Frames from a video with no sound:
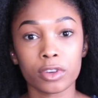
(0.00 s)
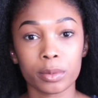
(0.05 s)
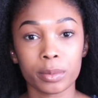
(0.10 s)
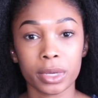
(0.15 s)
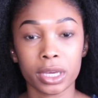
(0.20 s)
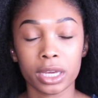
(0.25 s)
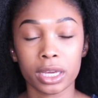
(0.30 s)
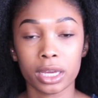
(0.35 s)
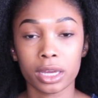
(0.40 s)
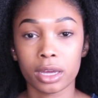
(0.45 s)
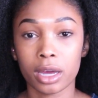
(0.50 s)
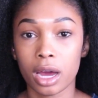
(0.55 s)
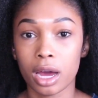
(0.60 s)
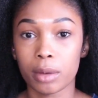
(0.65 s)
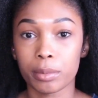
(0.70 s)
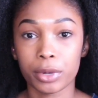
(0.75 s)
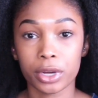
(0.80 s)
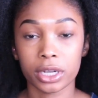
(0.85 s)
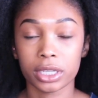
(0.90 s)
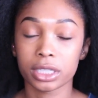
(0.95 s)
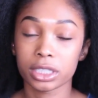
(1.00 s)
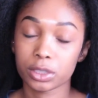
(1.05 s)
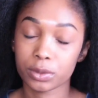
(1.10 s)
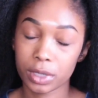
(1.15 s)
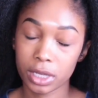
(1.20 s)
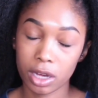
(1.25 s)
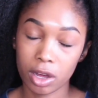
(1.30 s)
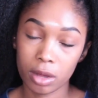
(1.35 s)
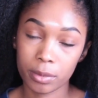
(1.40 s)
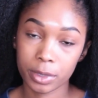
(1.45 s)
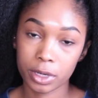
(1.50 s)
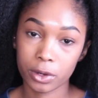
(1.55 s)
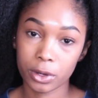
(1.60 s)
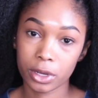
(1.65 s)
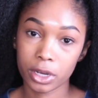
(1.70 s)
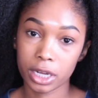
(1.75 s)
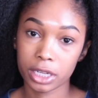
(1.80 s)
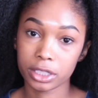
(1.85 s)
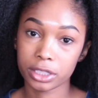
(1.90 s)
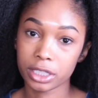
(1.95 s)
for me, putting the sweet almond
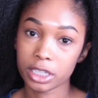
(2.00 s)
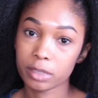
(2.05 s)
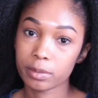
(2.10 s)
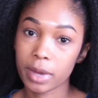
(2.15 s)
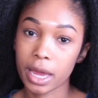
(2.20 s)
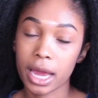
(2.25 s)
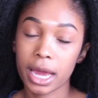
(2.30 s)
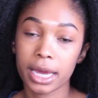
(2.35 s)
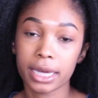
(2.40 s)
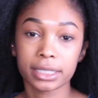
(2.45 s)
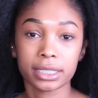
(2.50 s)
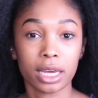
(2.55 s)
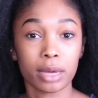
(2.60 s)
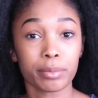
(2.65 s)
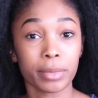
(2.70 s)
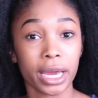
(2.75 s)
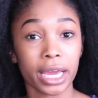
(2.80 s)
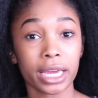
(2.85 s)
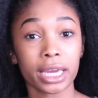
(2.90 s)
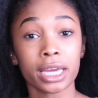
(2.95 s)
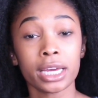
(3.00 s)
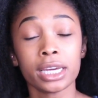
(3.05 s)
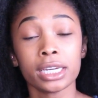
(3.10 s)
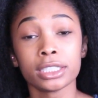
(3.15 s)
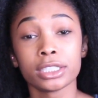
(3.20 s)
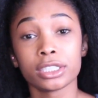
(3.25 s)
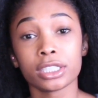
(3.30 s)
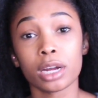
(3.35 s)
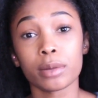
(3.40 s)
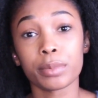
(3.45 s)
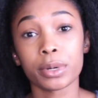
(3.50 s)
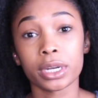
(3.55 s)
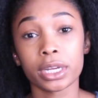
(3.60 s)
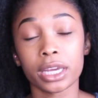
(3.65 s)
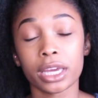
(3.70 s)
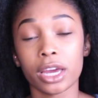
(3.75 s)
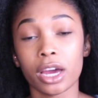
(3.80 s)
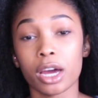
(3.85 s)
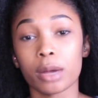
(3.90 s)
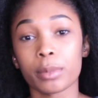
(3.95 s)
oil underneath my eyes, I might start putting
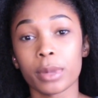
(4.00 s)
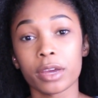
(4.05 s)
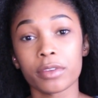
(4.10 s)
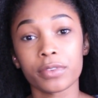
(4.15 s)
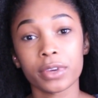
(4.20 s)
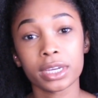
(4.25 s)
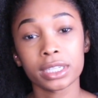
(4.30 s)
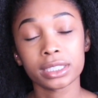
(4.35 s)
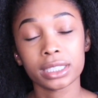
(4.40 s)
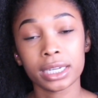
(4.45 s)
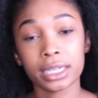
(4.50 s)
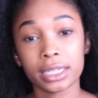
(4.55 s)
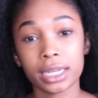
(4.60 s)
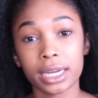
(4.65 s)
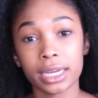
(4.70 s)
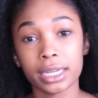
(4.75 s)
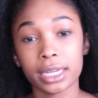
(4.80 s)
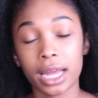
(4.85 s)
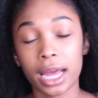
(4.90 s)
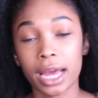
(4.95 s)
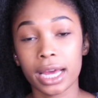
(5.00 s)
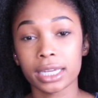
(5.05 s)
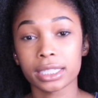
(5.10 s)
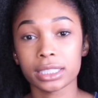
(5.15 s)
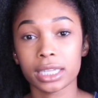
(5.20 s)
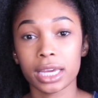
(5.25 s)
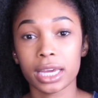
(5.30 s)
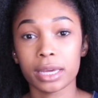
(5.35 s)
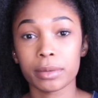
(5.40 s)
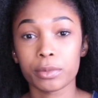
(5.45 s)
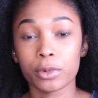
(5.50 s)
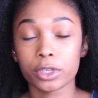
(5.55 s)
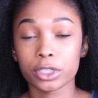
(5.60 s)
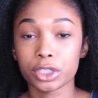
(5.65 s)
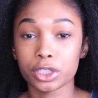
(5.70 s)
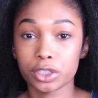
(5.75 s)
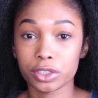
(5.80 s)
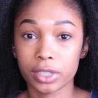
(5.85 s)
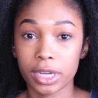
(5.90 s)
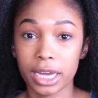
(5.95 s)
it on my face at night as a
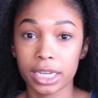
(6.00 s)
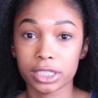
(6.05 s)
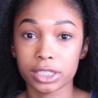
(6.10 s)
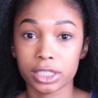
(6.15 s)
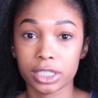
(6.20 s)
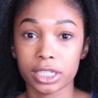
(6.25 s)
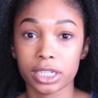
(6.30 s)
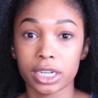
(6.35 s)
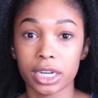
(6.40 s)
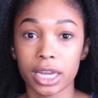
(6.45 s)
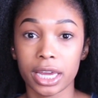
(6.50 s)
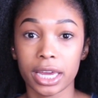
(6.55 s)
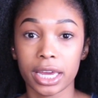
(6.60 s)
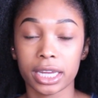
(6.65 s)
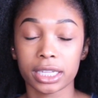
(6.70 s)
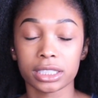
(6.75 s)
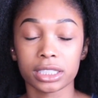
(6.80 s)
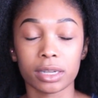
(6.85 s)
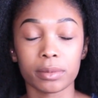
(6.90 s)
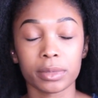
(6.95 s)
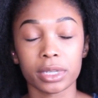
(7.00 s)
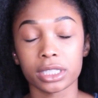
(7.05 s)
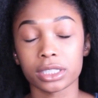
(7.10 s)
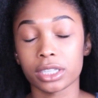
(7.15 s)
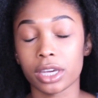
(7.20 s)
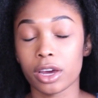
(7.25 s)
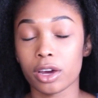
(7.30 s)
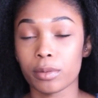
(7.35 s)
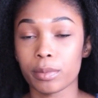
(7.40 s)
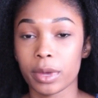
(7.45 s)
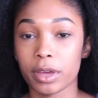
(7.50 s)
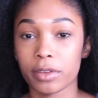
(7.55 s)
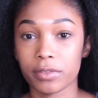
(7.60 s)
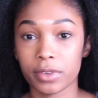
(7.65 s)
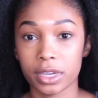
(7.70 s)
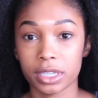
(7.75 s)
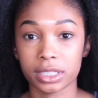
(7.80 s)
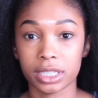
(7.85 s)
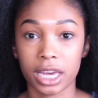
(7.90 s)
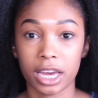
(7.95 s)
moisturizer and something to help my
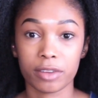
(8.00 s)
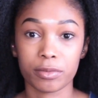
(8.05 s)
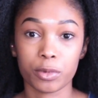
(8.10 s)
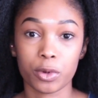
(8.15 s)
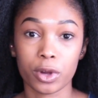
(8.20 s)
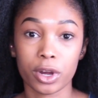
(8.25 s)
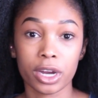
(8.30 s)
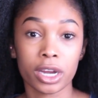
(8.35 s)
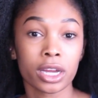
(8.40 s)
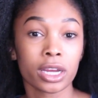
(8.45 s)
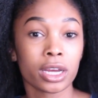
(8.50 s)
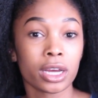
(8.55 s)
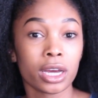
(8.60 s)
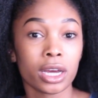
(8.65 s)
face have more